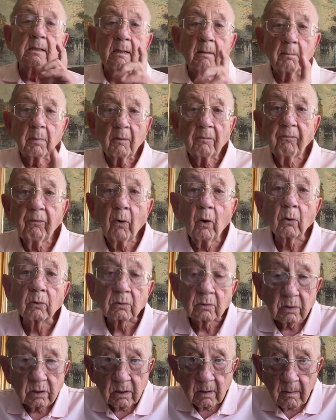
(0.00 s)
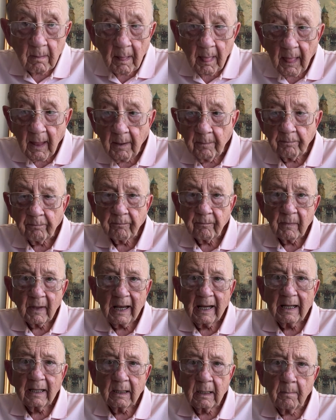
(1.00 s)
But folks,
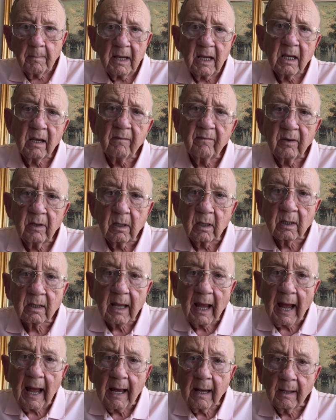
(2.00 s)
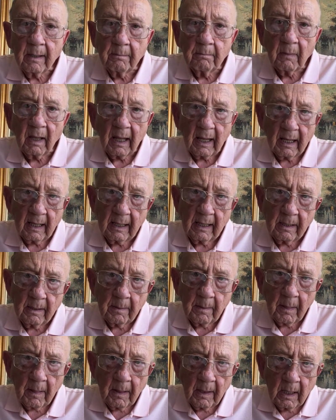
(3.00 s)
let me give you the timeline
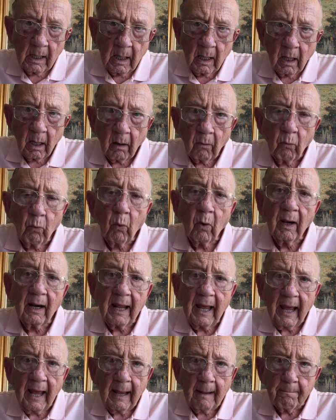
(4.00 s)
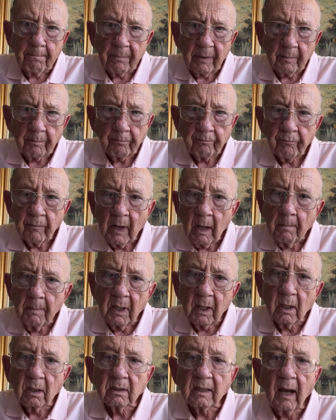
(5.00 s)
of what happened,
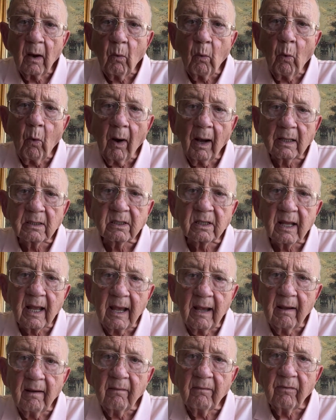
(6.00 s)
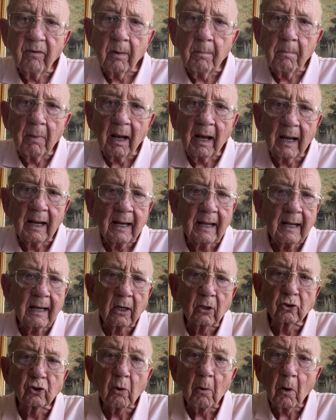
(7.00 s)
because I watched everybody
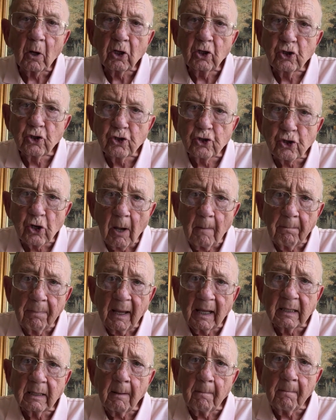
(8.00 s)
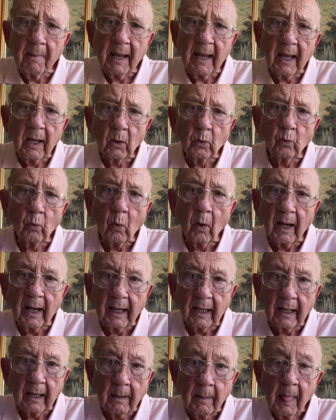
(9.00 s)
else jump on the
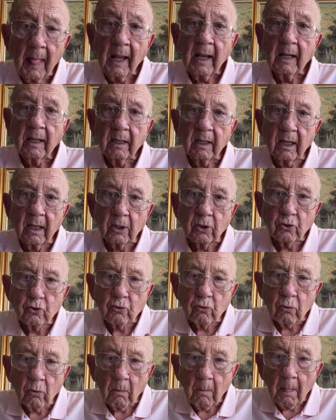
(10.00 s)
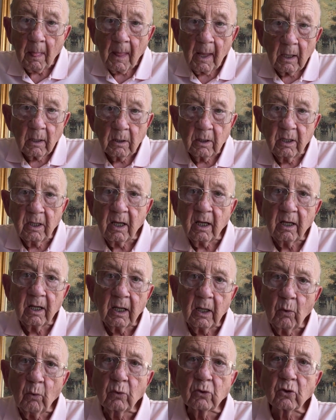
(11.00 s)
bandwagon that
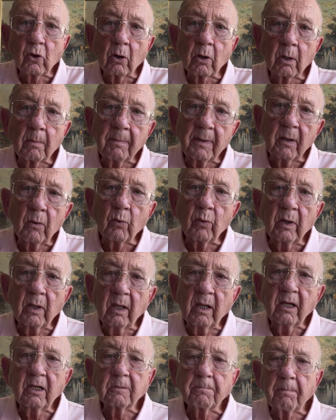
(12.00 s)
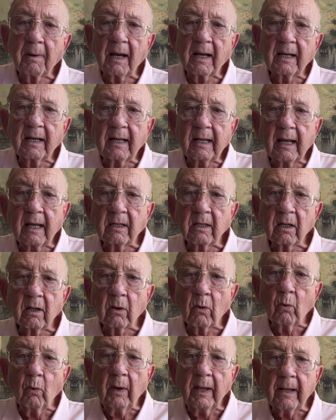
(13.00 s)
Diddy was going to be released by the end of
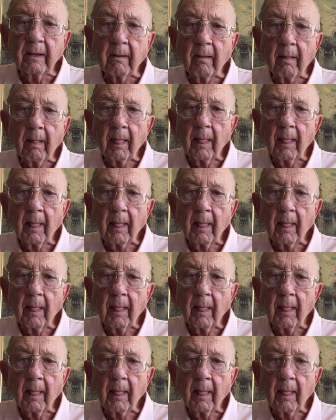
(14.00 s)
the week.